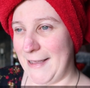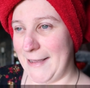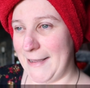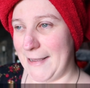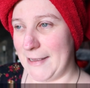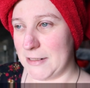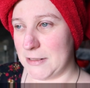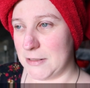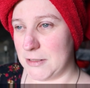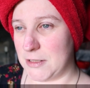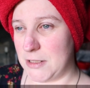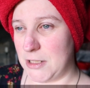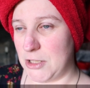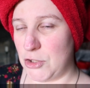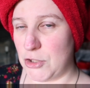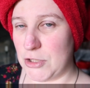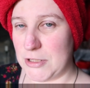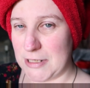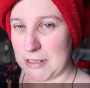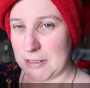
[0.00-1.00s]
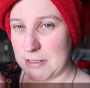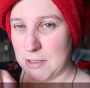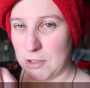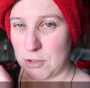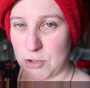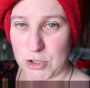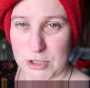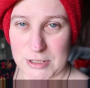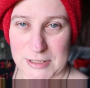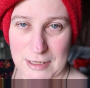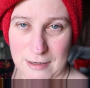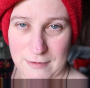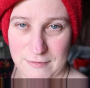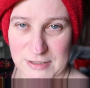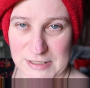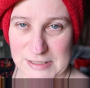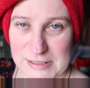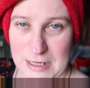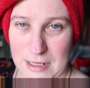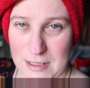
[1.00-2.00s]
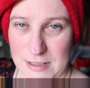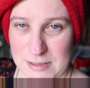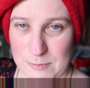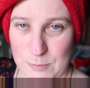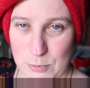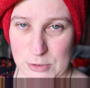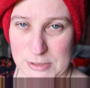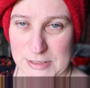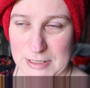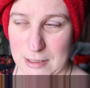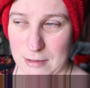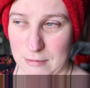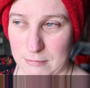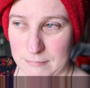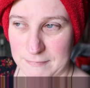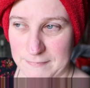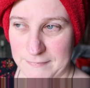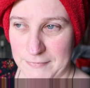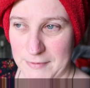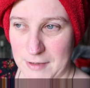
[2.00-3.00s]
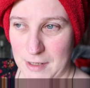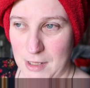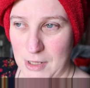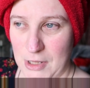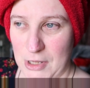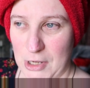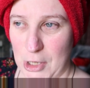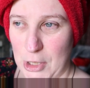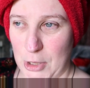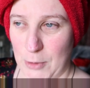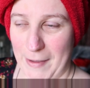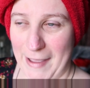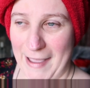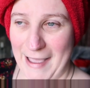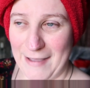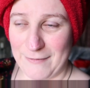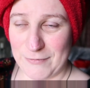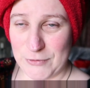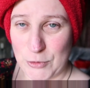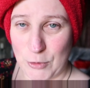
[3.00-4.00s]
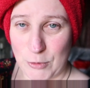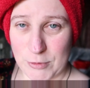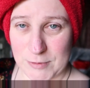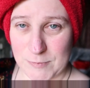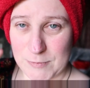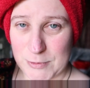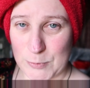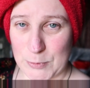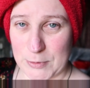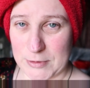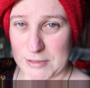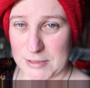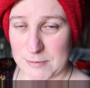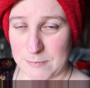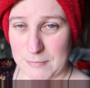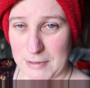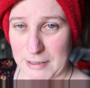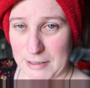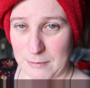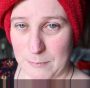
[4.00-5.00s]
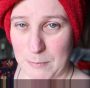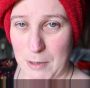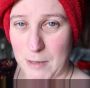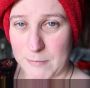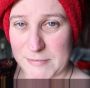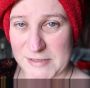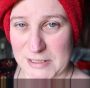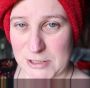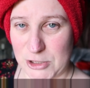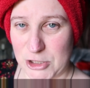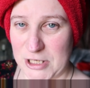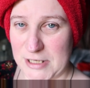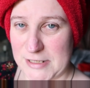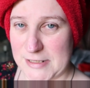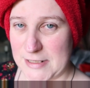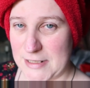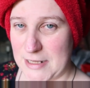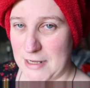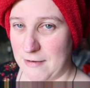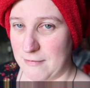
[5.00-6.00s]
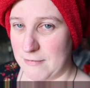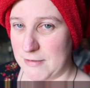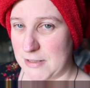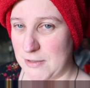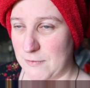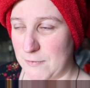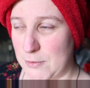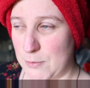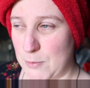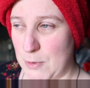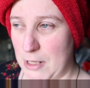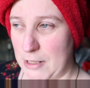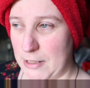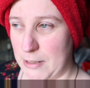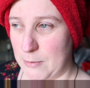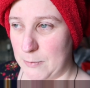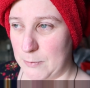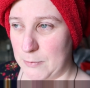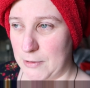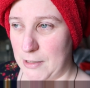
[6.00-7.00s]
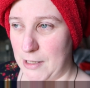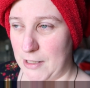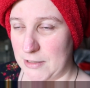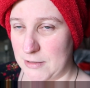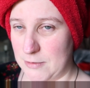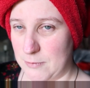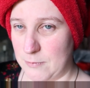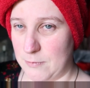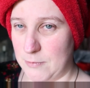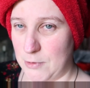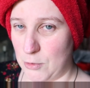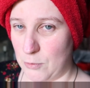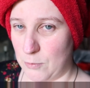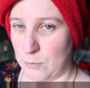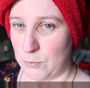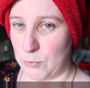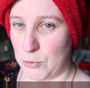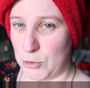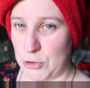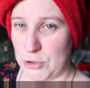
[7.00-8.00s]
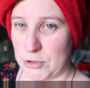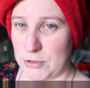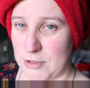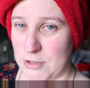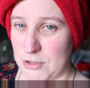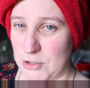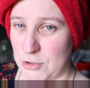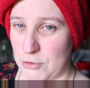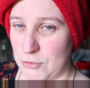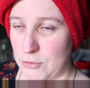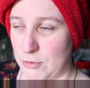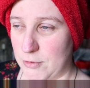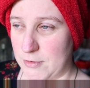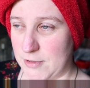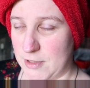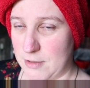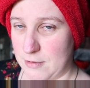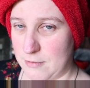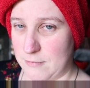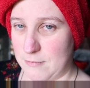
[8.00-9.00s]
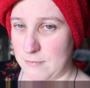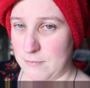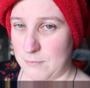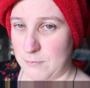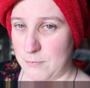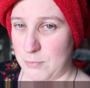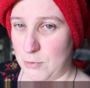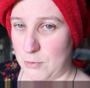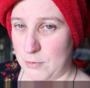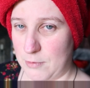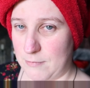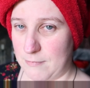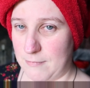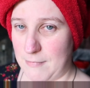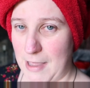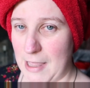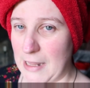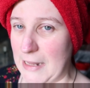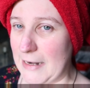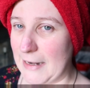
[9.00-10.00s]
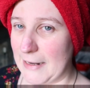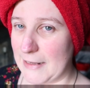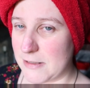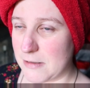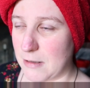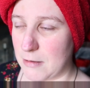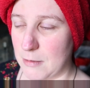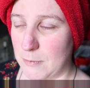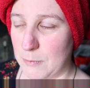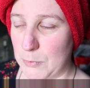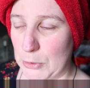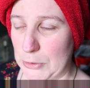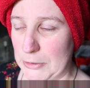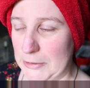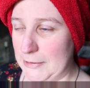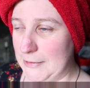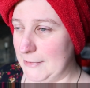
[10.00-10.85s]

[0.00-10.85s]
and he just takes sausages out of the skins and puts that on. Although I have taught him to put some like Parmesan cheese in there and stuff as well now, and you know, brush the sausage rolls and put egg glaze on them. But